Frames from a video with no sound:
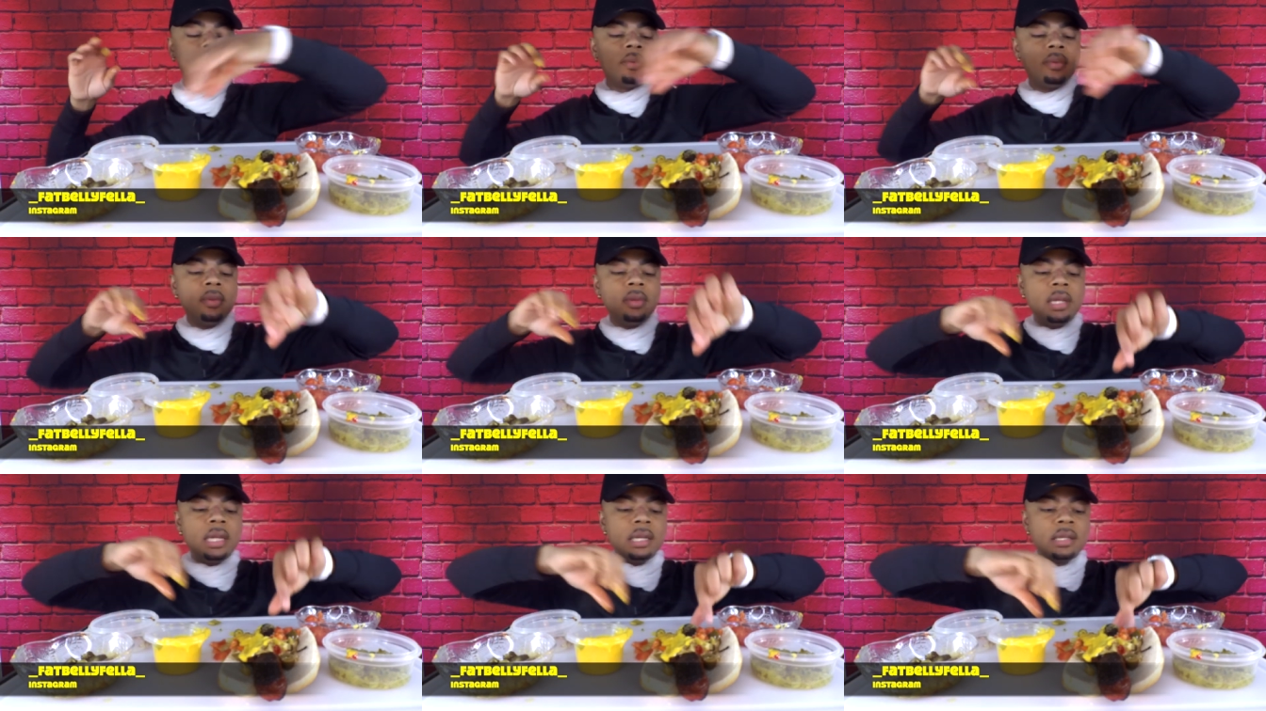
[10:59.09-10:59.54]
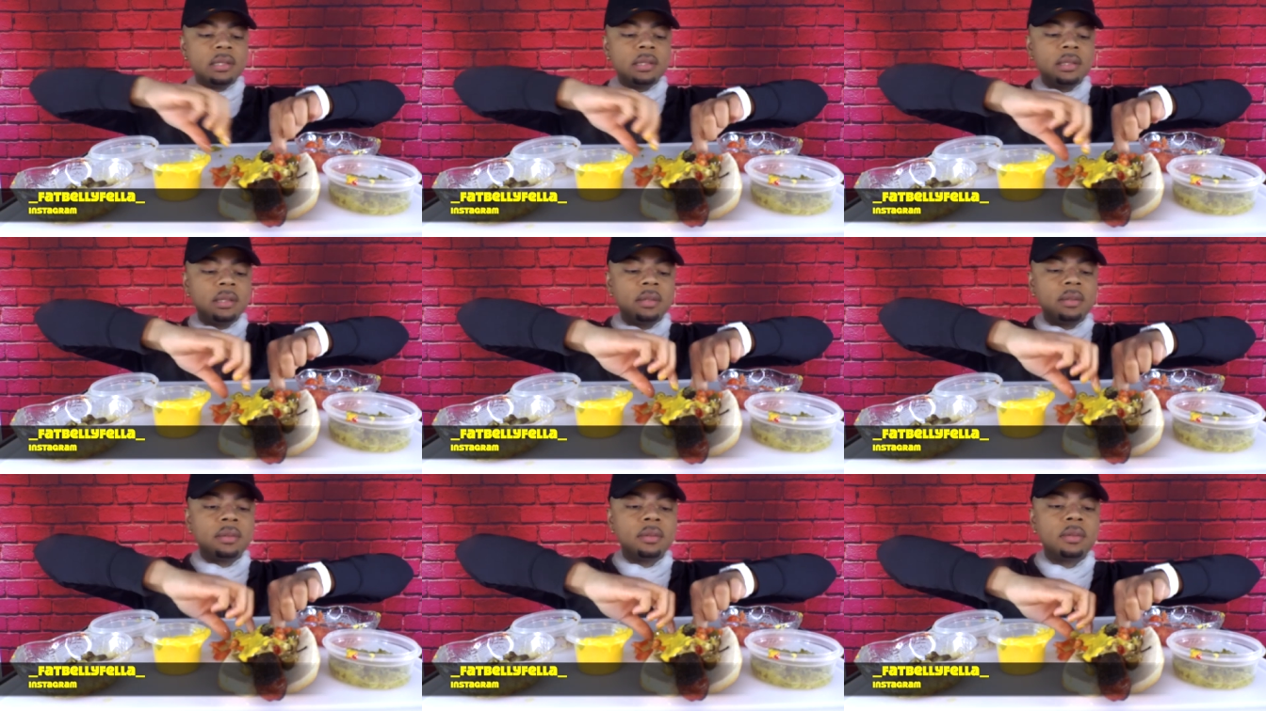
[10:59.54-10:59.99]

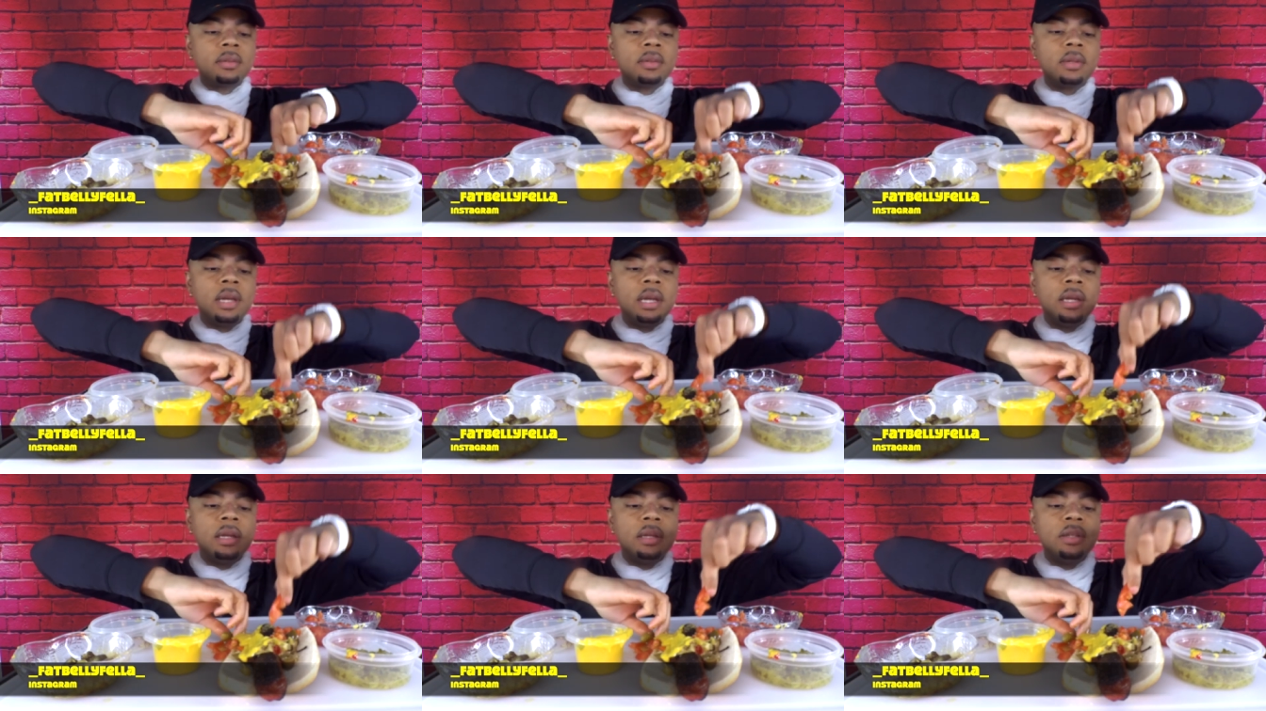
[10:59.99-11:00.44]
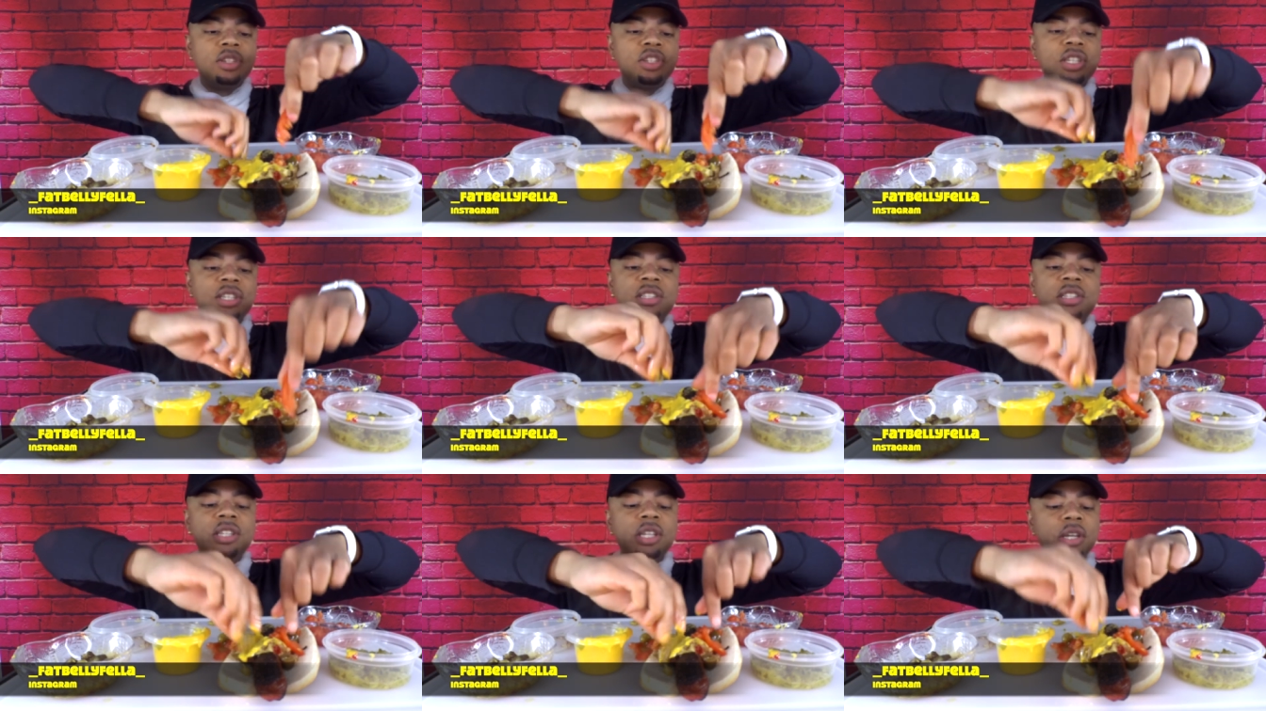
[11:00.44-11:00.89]
Listen,
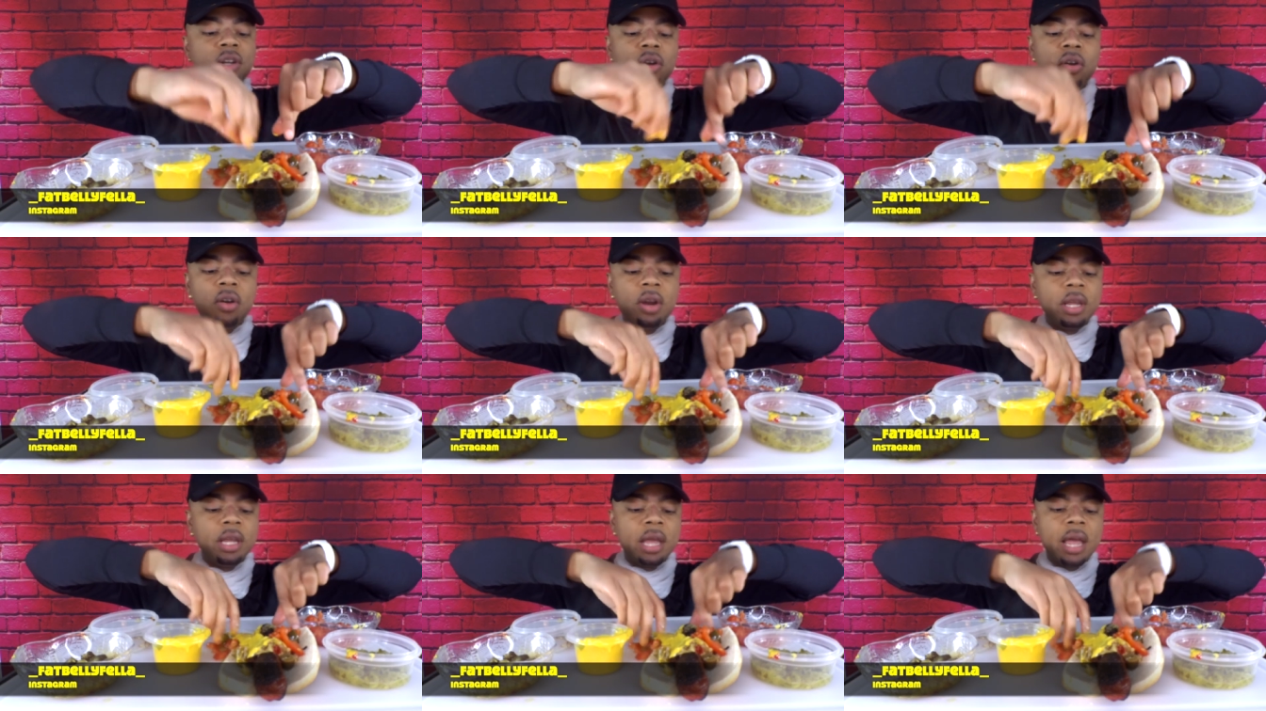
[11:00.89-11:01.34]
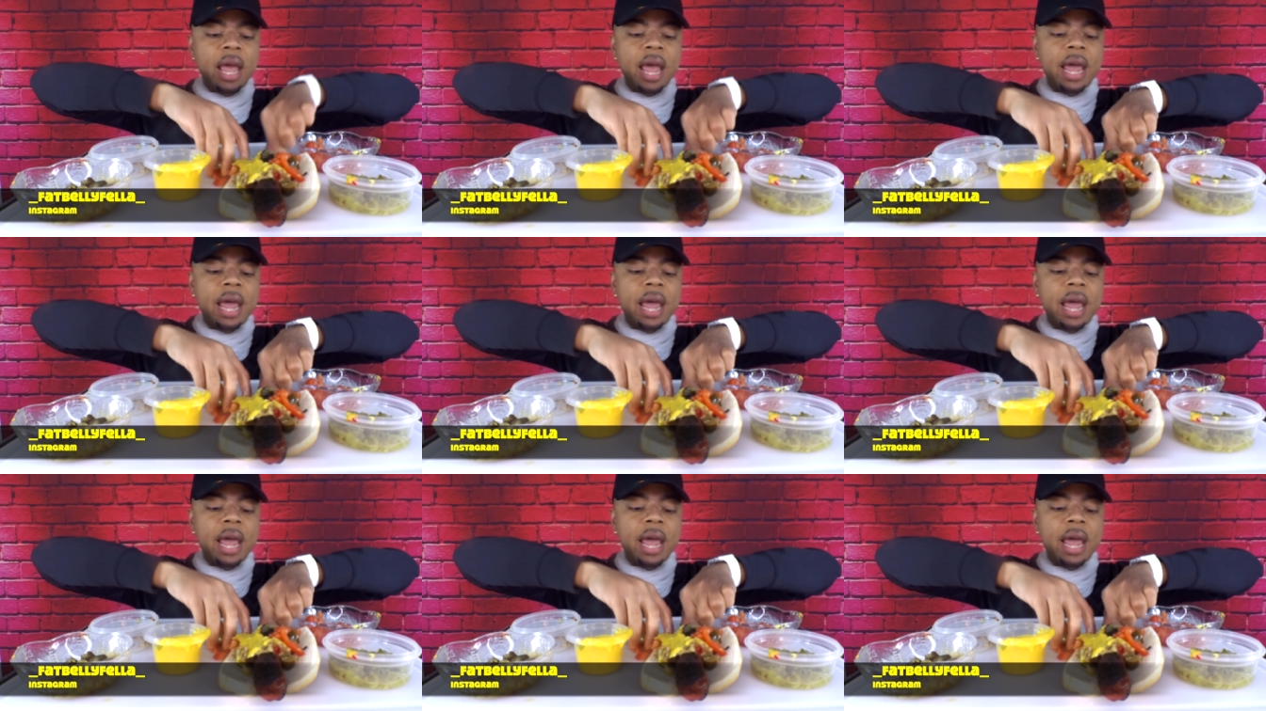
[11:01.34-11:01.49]
she's still going to get